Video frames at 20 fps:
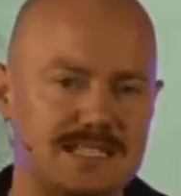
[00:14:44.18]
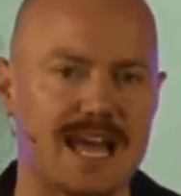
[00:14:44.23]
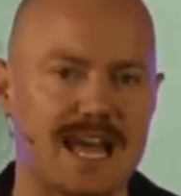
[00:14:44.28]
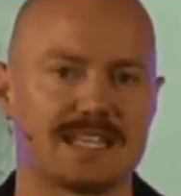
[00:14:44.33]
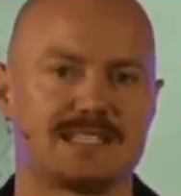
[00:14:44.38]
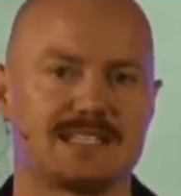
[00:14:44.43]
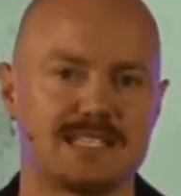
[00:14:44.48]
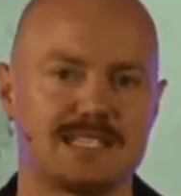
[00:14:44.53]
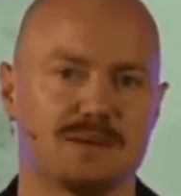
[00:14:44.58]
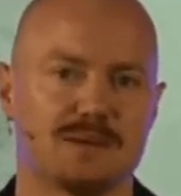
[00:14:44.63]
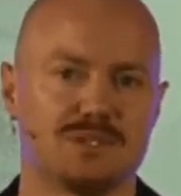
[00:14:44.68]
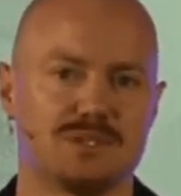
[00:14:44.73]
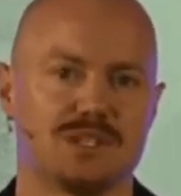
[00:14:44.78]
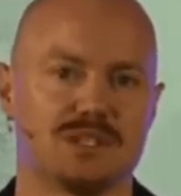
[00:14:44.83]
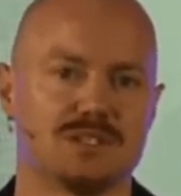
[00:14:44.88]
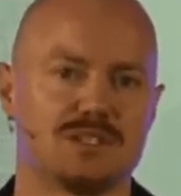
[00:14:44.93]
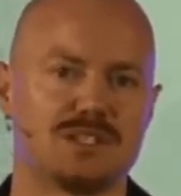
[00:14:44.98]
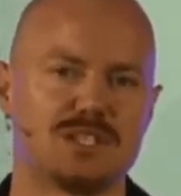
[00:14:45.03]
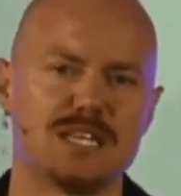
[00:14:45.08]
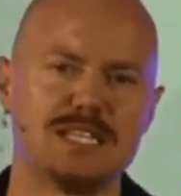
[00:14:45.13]
And it's that
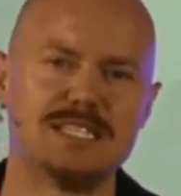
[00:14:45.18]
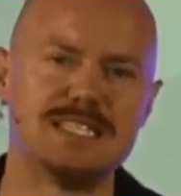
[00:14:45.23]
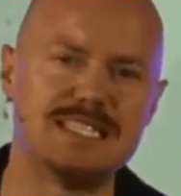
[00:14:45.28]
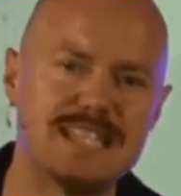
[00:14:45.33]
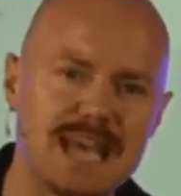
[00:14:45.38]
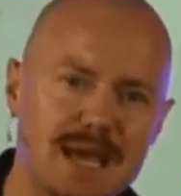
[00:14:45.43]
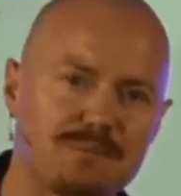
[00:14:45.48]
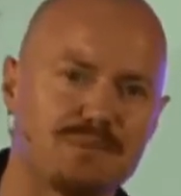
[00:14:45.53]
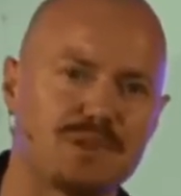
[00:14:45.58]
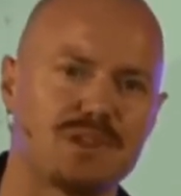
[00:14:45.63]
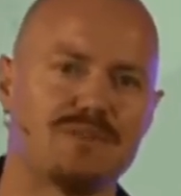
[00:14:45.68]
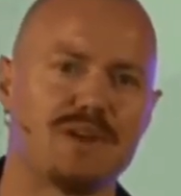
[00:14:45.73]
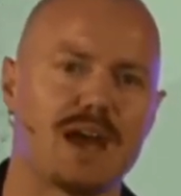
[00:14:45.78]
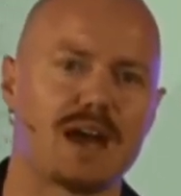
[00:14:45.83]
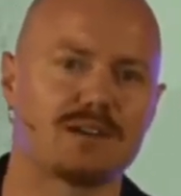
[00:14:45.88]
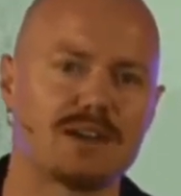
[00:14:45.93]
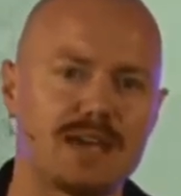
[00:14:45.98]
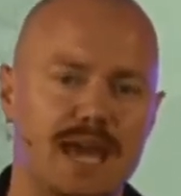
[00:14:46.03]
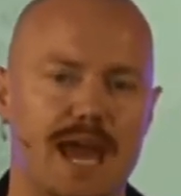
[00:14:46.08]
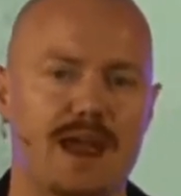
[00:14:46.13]
substance, the depth
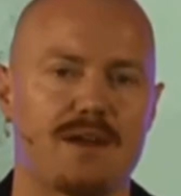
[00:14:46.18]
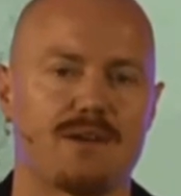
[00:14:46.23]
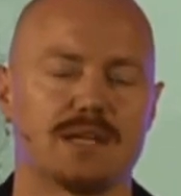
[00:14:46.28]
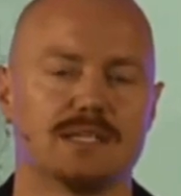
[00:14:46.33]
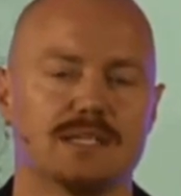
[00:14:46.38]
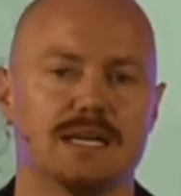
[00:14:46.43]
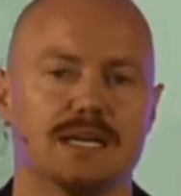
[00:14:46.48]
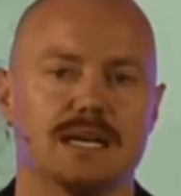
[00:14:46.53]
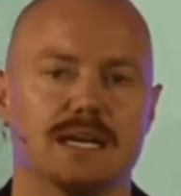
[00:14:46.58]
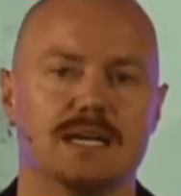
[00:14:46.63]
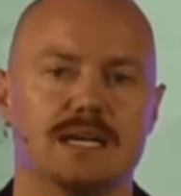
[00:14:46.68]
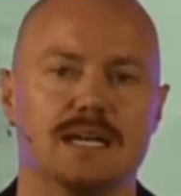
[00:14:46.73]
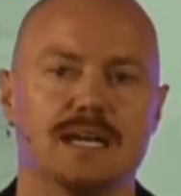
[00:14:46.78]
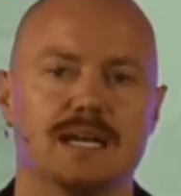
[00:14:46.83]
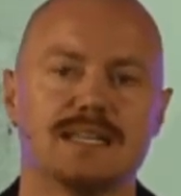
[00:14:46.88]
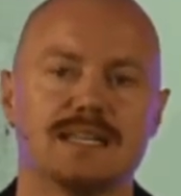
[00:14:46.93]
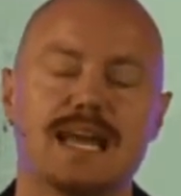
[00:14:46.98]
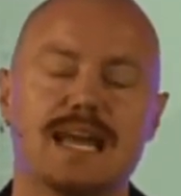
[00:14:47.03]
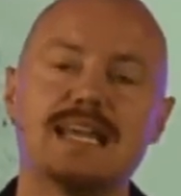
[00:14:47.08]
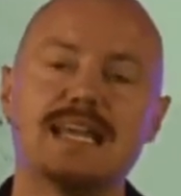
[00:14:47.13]
of our character,
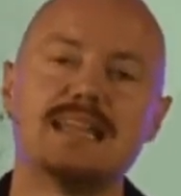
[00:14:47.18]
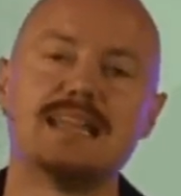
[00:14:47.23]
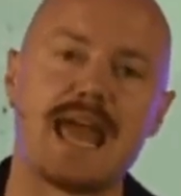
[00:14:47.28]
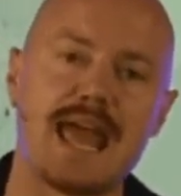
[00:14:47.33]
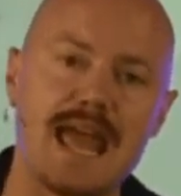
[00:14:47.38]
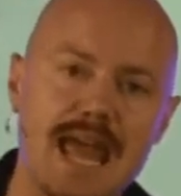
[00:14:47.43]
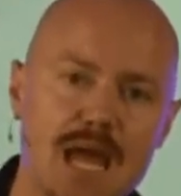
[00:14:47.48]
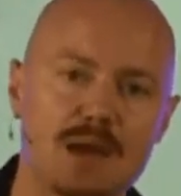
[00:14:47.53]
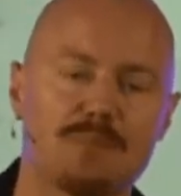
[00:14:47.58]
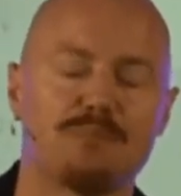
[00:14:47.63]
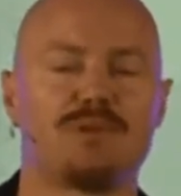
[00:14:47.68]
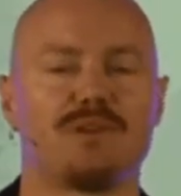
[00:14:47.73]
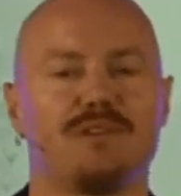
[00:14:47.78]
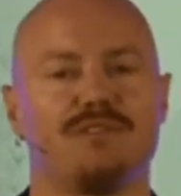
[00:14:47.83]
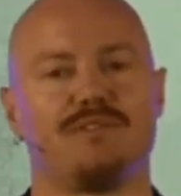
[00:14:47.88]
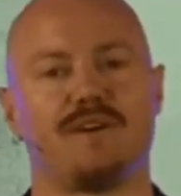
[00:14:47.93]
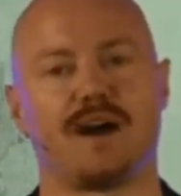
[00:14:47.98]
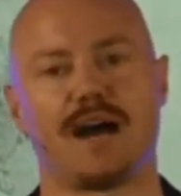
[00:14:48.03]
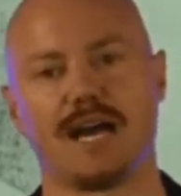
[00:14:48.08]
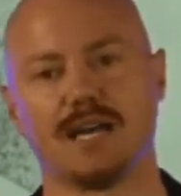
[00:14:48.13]
that either
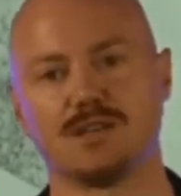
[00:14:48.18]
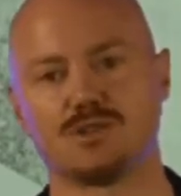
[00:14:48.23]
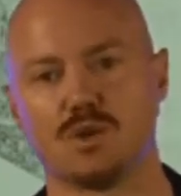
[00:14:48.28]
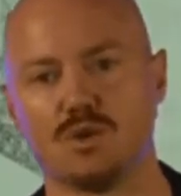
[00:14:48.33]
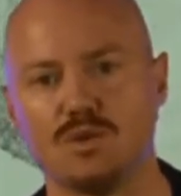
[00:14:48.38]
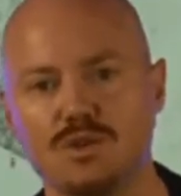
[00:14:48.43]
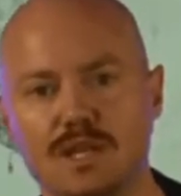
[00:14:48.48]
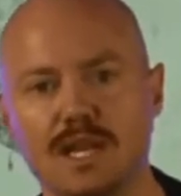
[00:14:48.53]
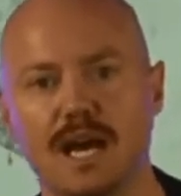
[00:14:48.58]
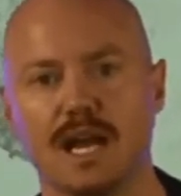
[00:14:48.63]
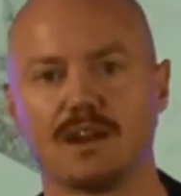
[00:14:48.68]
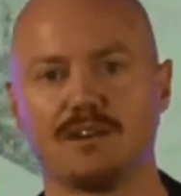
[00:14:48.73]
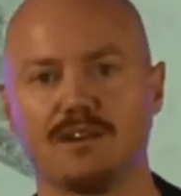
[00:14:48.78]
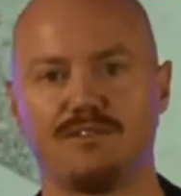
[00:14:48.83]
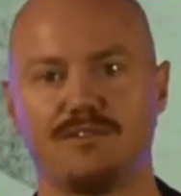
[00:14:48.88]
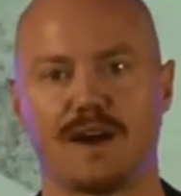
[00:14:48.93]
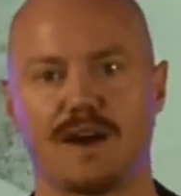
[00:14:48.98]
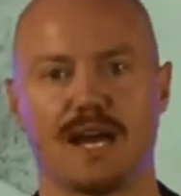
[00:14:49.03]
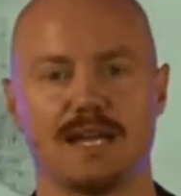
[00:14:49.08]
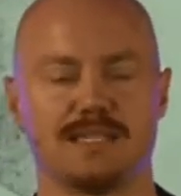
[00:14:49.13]
amplifies or
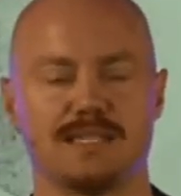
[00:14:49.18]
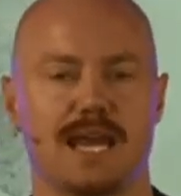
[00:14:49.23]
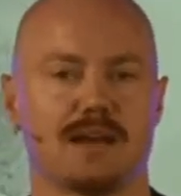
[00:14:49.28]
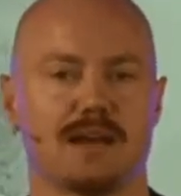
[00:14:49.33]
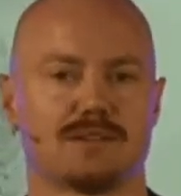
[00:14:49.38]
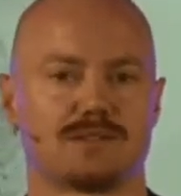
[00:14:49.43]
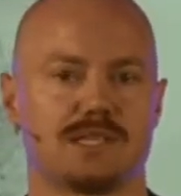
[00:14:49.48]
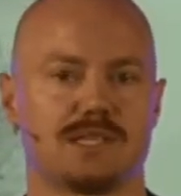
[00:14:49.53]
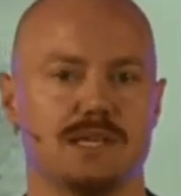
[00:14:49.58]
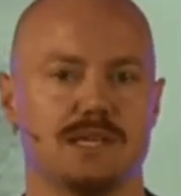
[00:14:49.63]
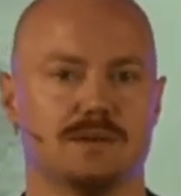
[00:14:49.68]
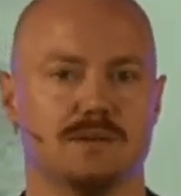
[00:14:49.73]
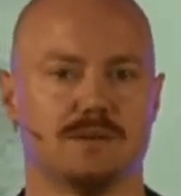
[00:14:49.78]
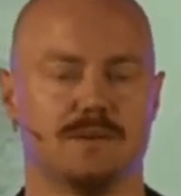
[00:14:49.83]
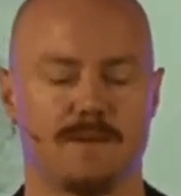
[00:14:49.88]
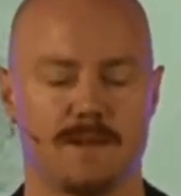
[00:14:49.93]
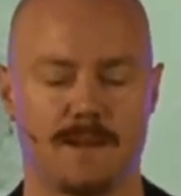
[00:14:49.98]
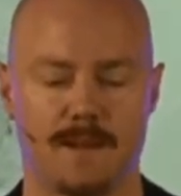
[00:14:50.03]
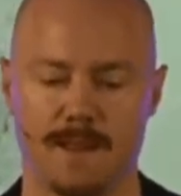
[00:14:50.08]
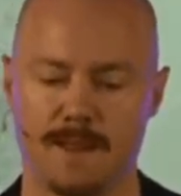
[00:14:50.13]
nullifies our
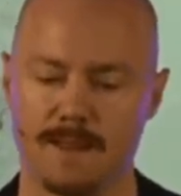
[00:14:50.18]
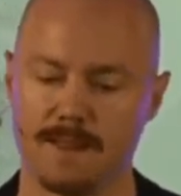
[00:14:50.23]
skill.